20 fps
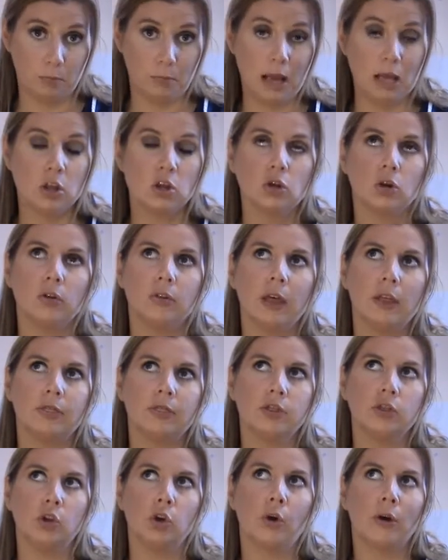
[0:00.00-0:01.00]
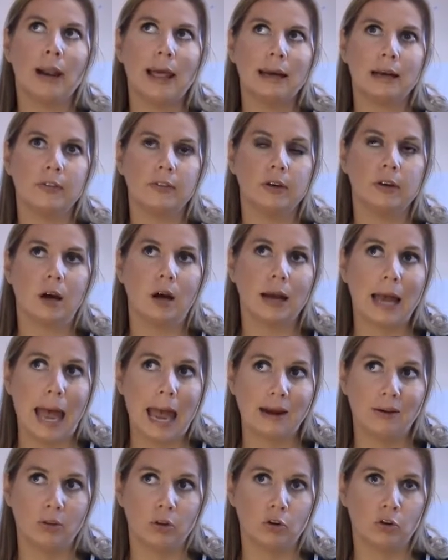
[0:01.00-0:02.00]
Make sure that you're letting the dog
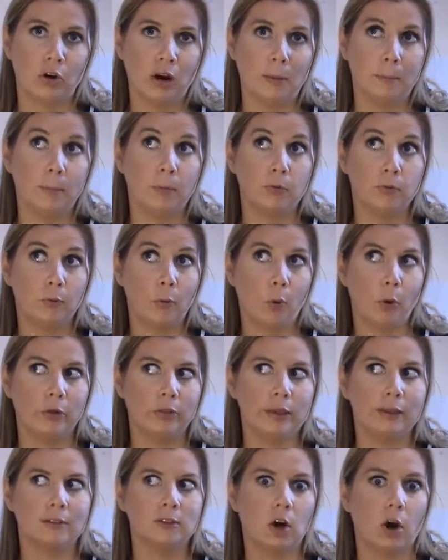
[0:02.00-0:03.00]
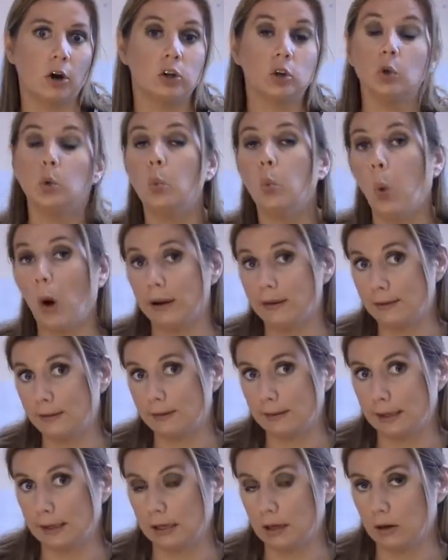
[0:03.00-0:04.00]
out of the crate before they start to want
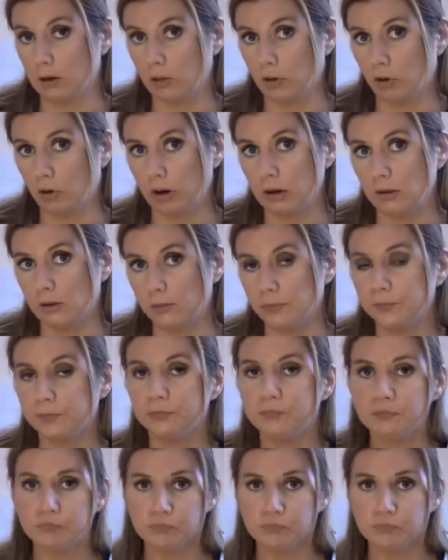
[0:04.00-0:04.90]
to get out of the crate.